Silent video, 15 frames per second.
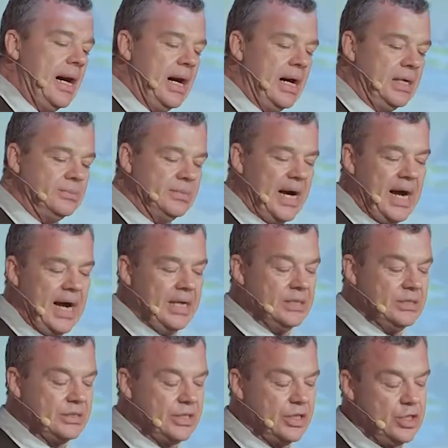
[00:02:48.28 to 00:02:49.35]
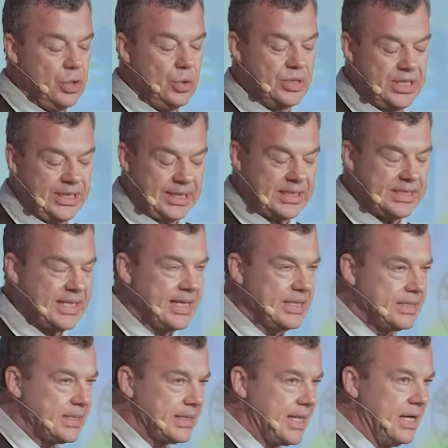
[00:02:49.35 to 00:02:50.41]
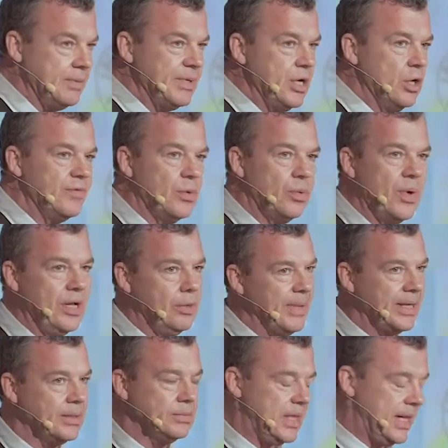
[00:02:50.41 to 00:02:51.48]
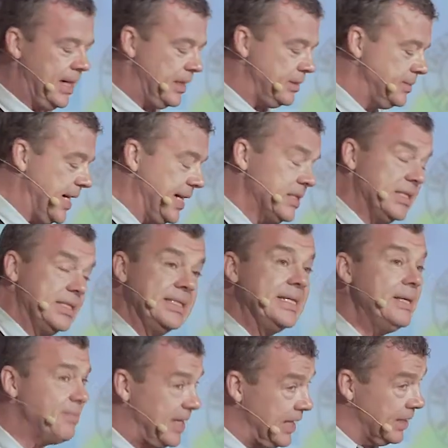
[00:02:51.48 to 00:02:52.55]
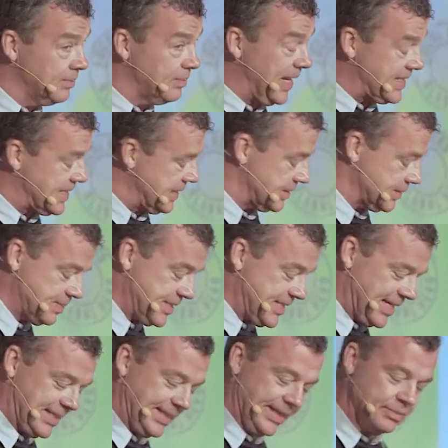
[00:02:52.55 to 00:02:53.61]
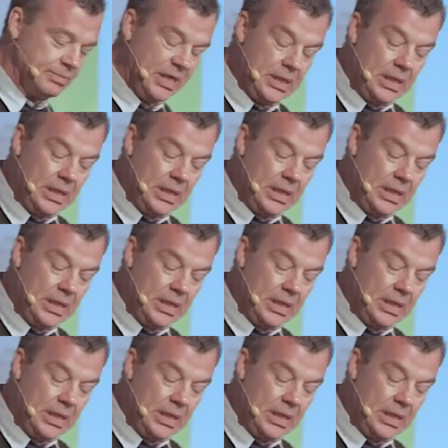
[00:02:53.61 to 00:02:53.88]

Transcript: And used in excess can be overwhelming and deeply unpleasant, sadly.